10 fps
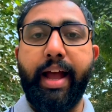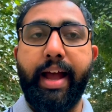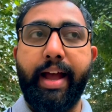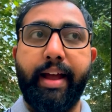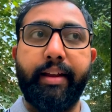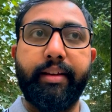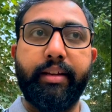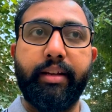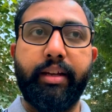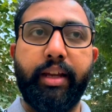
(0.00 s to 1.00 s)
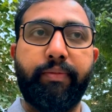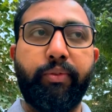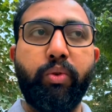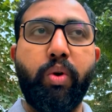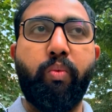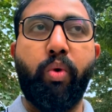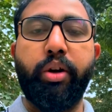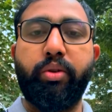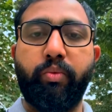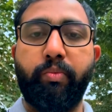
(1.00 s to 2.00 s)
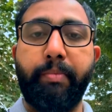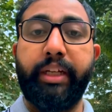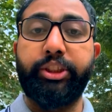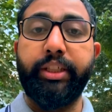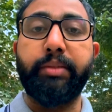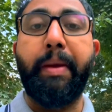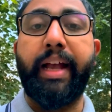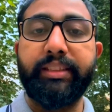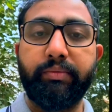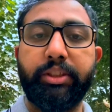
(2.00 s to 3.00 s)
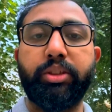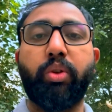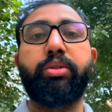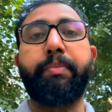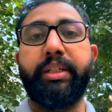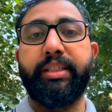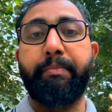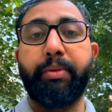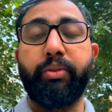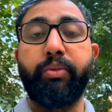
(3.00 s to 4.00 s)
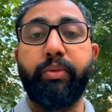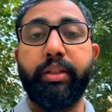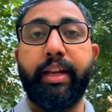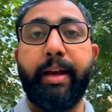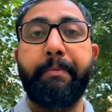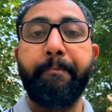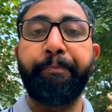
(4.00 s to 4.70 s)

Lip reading: And if you want to measure its mass, which is also pretty simple to do in the lab,